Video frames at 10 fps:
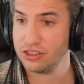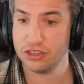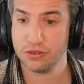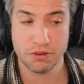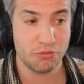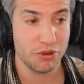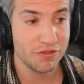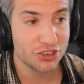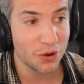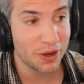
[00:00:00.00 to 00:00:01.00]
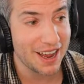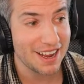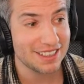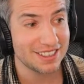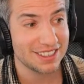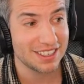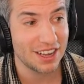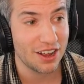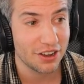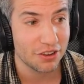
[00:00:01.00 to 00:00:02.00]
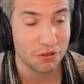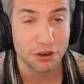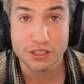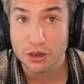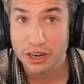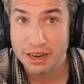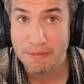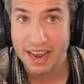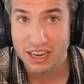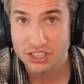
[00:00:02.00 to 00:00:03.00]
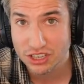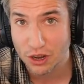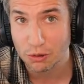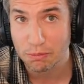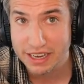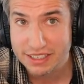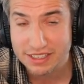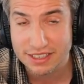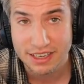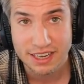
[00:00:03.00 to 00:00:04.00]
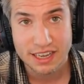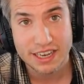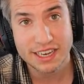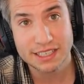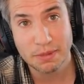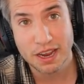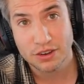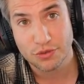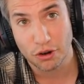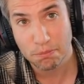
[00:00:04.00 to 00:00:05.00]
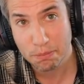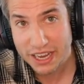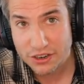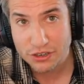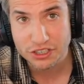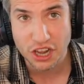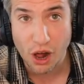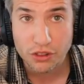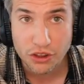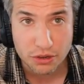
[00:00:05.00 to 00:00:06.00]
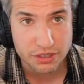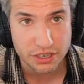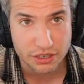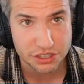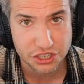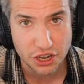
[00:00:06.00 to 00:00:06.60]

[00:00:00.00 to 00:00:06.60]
show you a brief showcase. The first learning package is called Basics. It is made for beginners, although there are